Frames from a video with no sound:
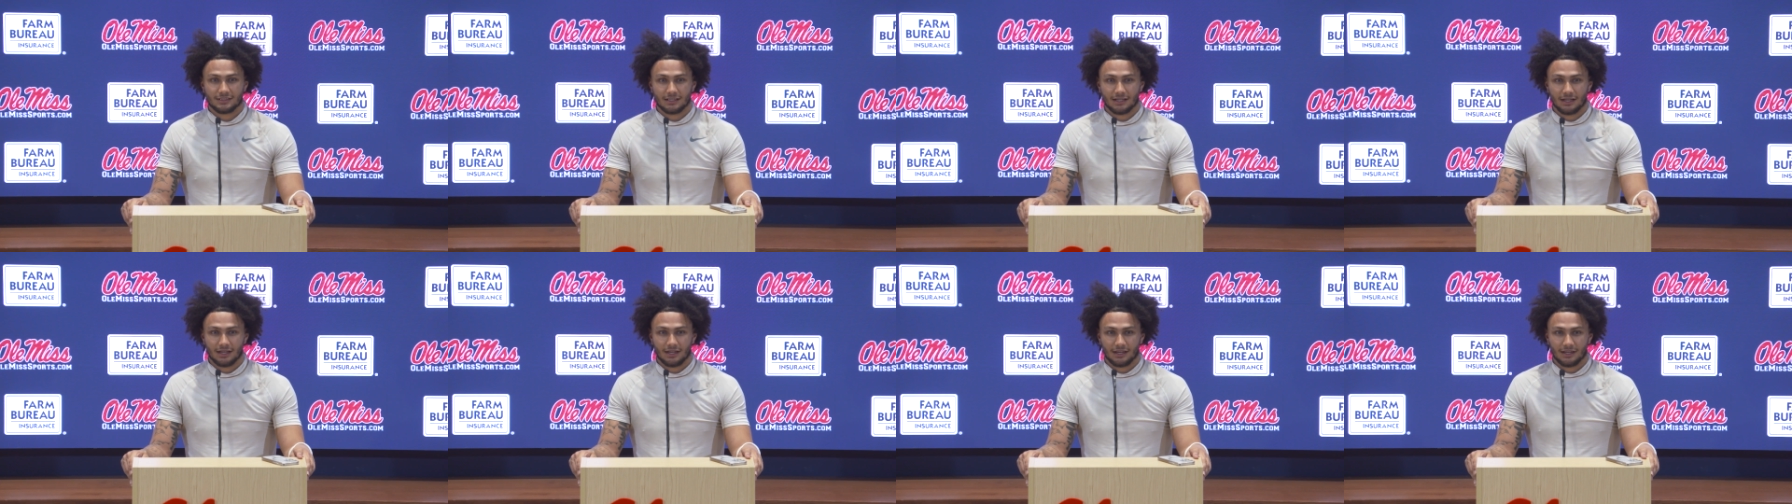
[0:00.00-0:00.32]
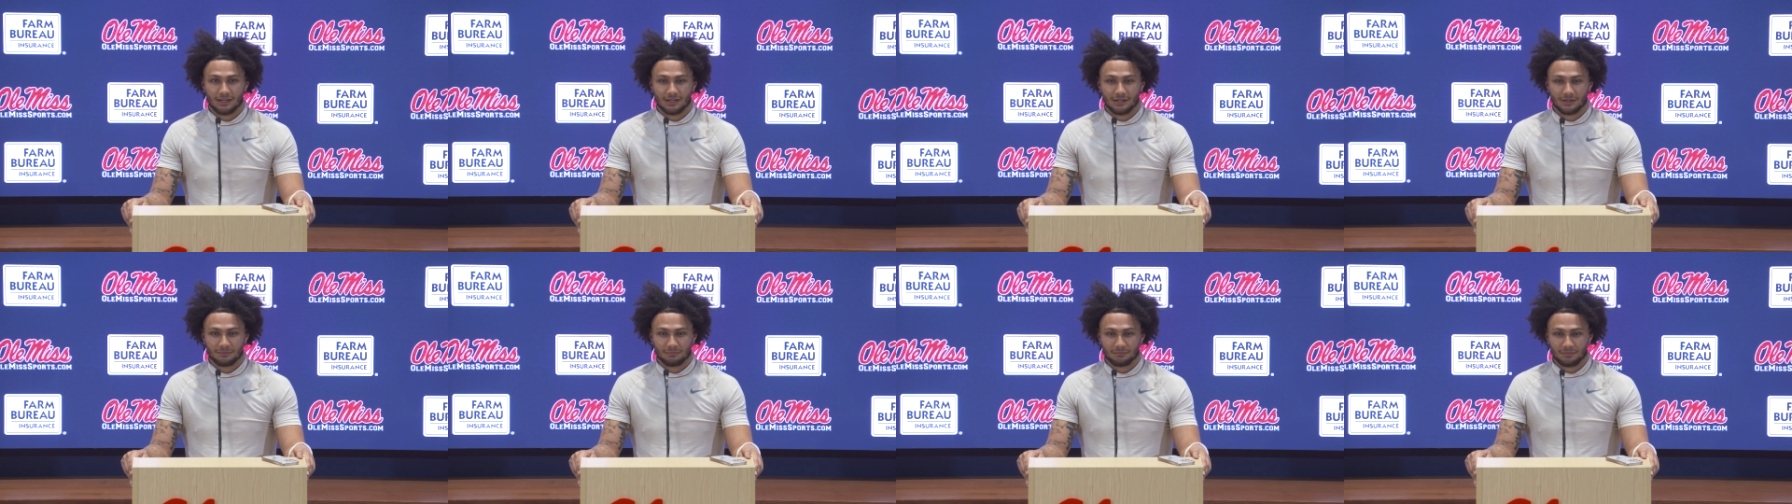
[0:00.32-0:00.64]

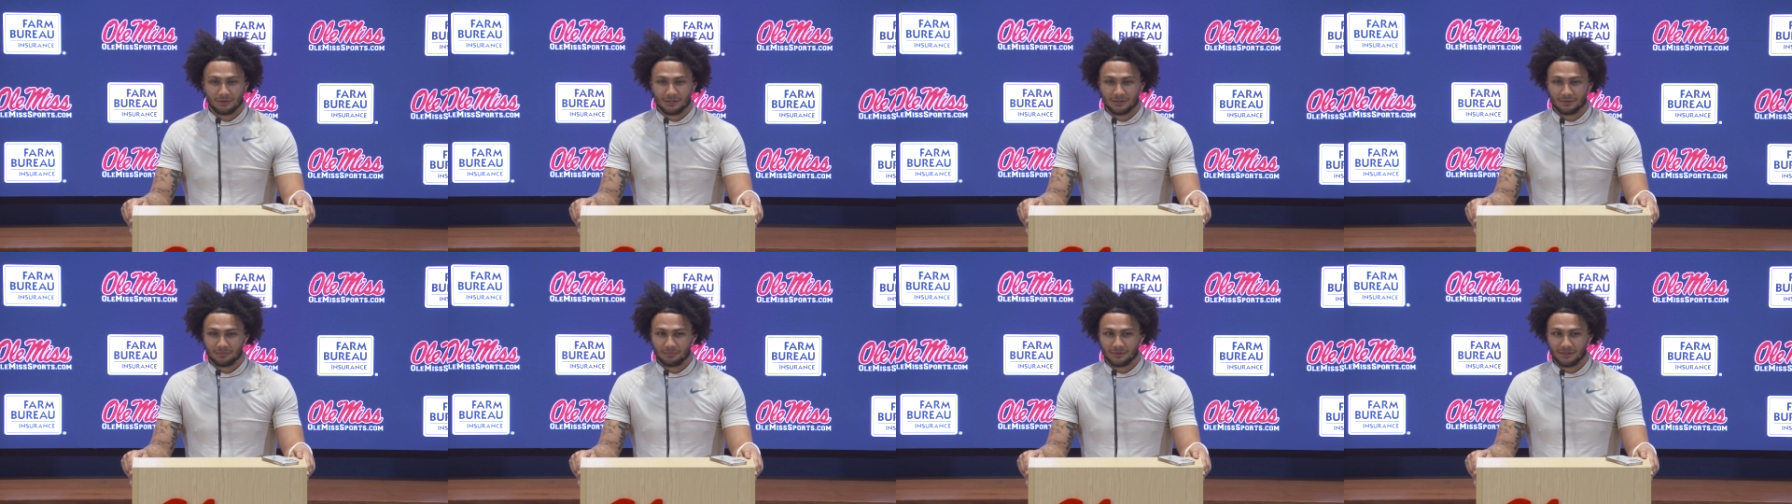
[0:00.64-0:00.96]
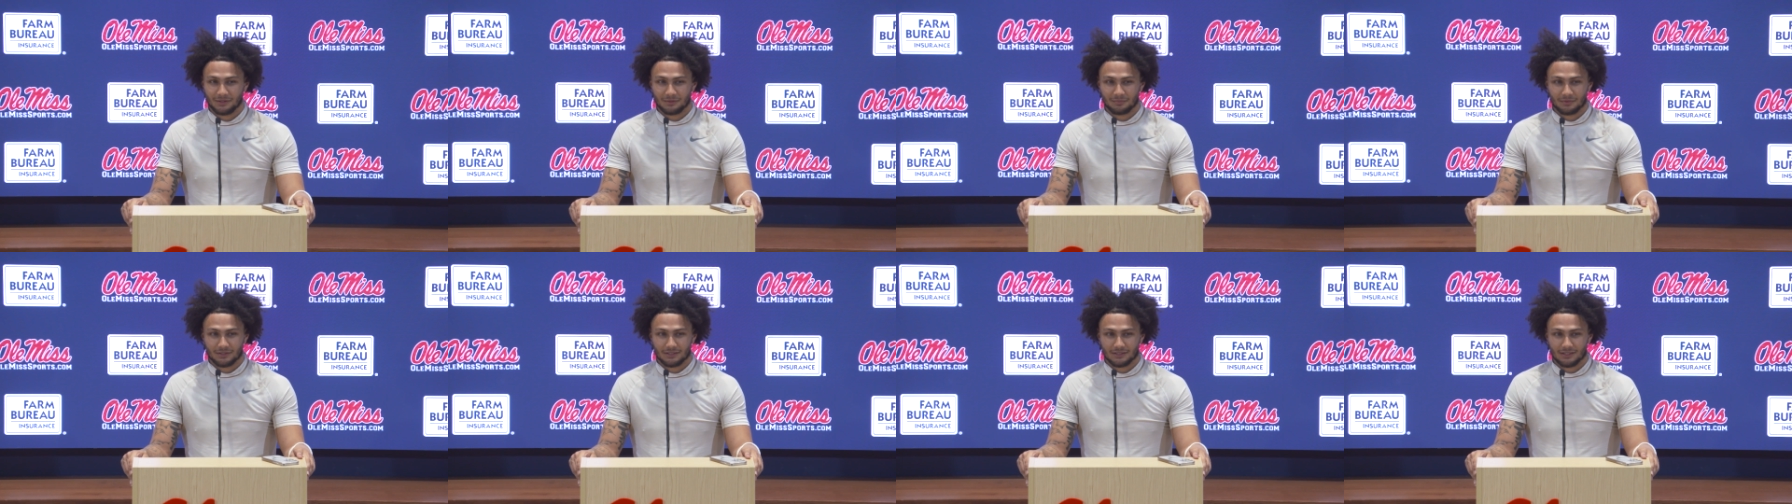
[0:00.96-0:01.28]
uh, big
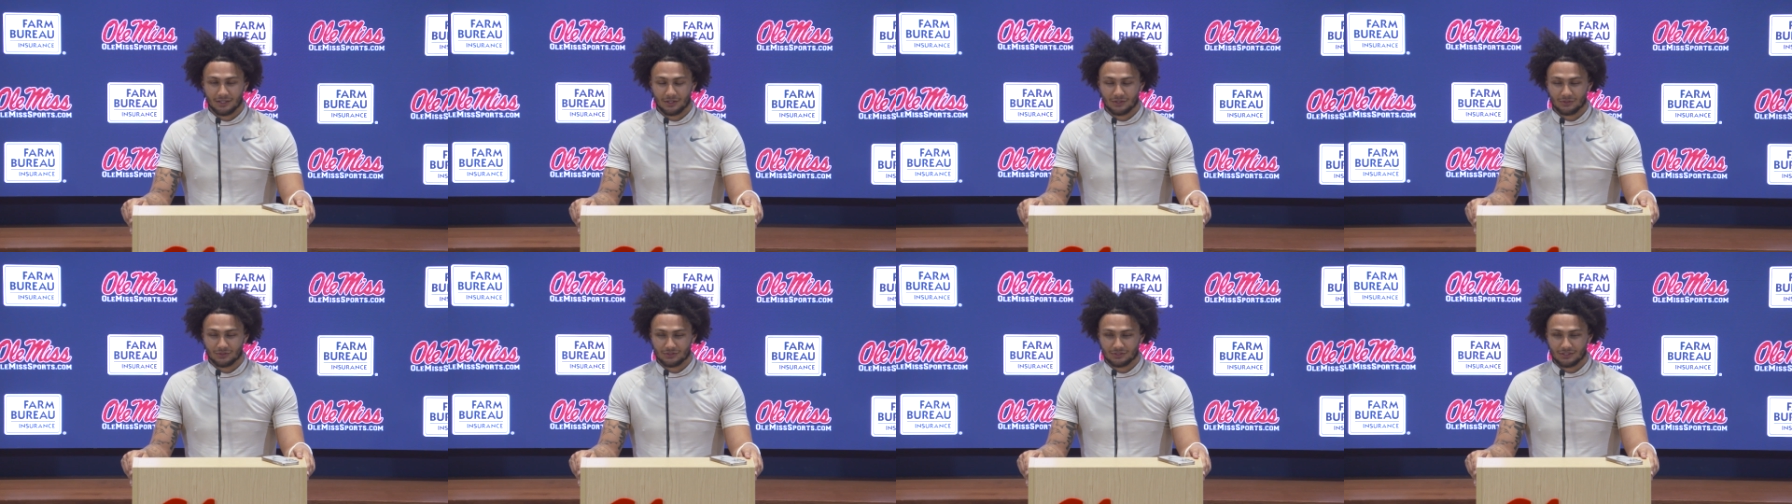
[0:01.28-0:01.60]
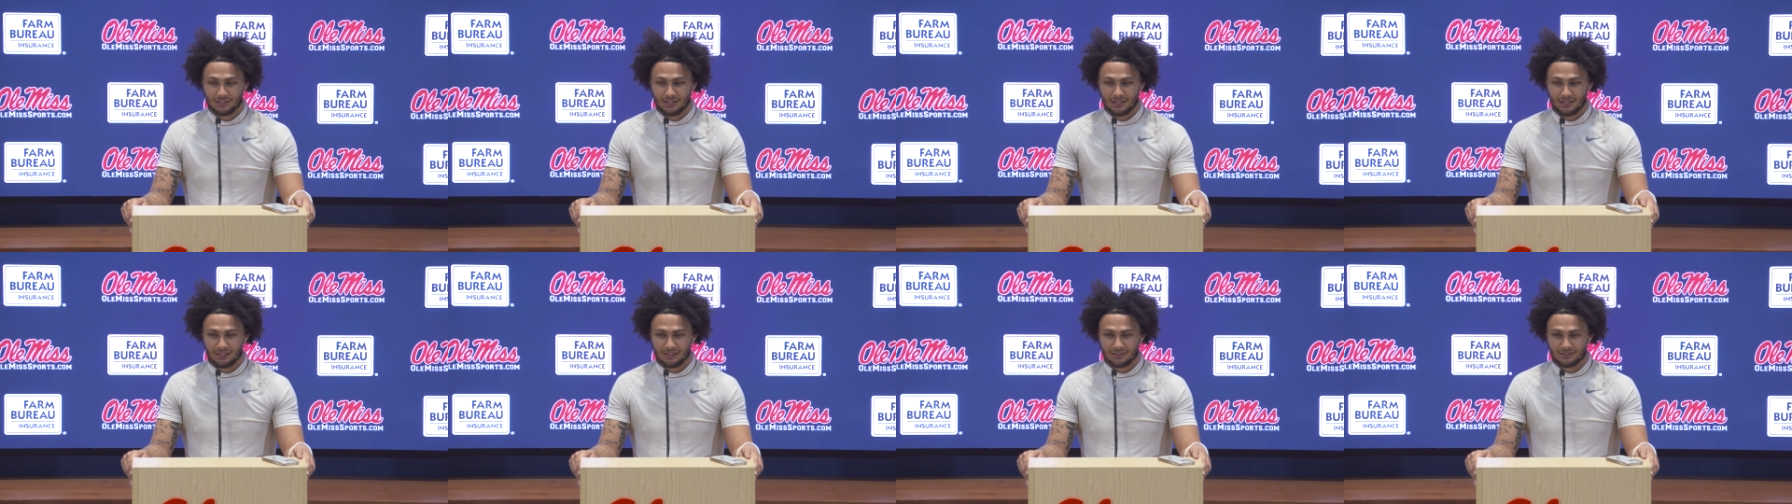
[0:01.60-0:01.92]
big McDonald's
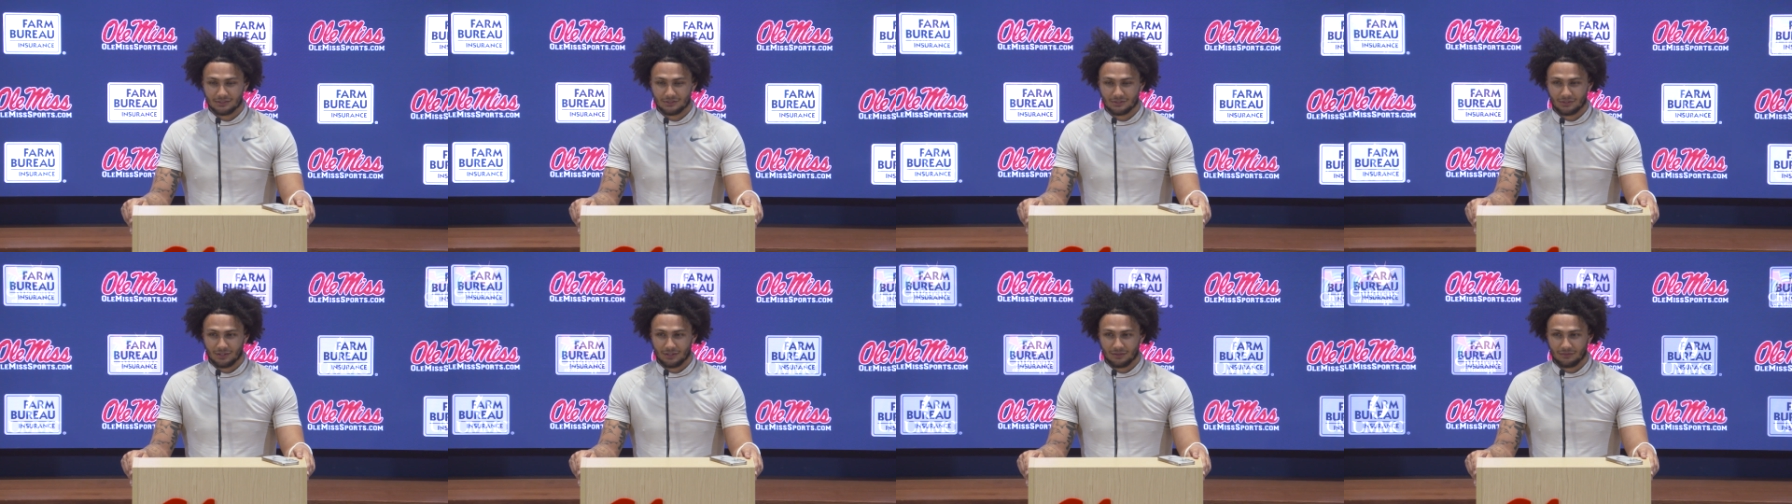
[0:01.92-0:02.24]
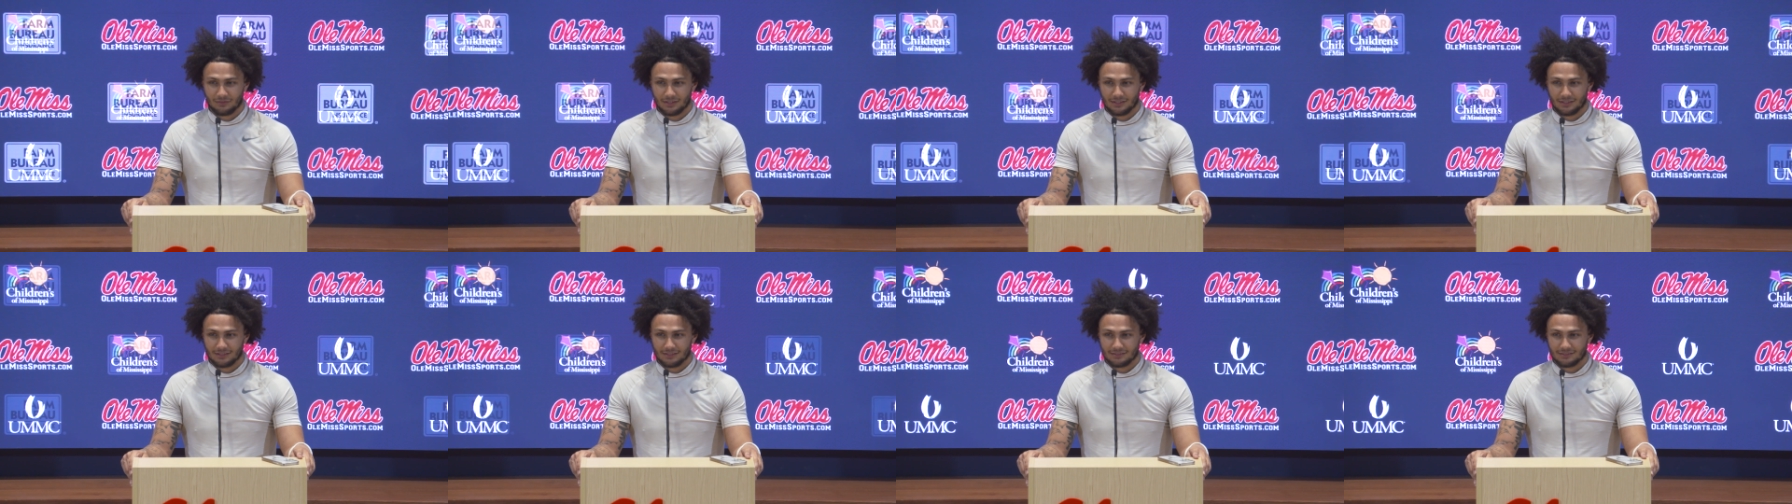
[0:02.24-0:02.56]
guy, and so I've
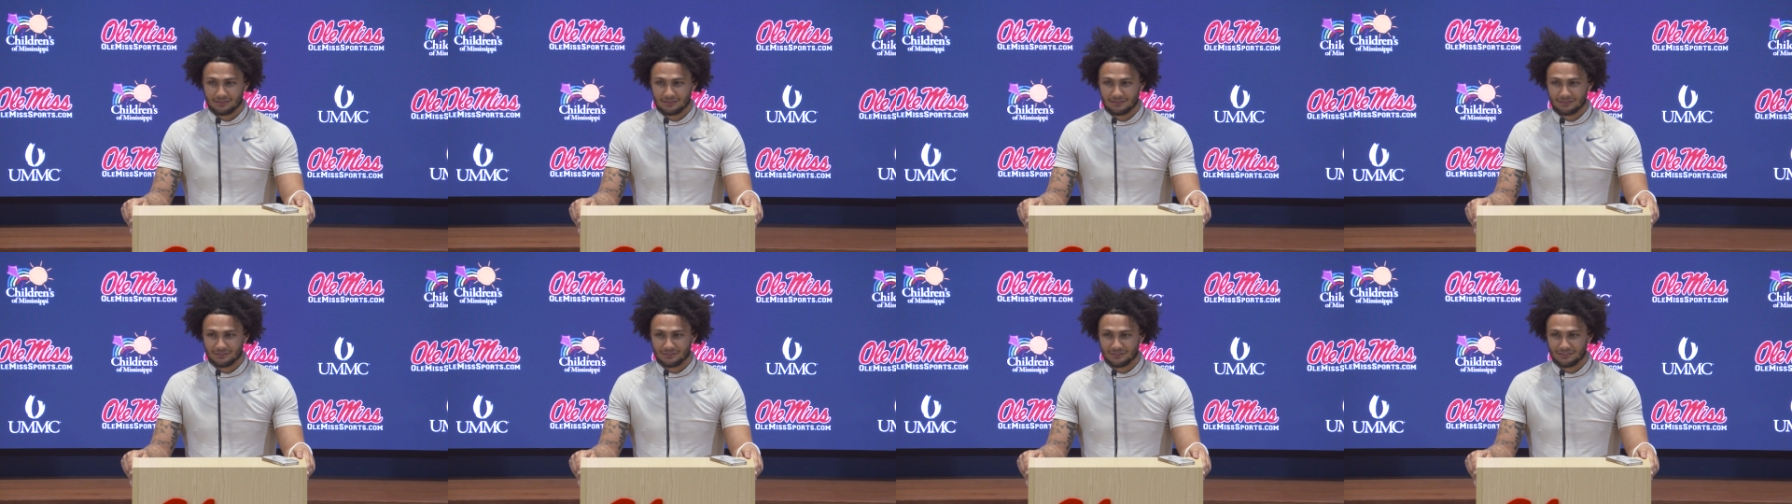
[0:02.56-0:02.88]
had to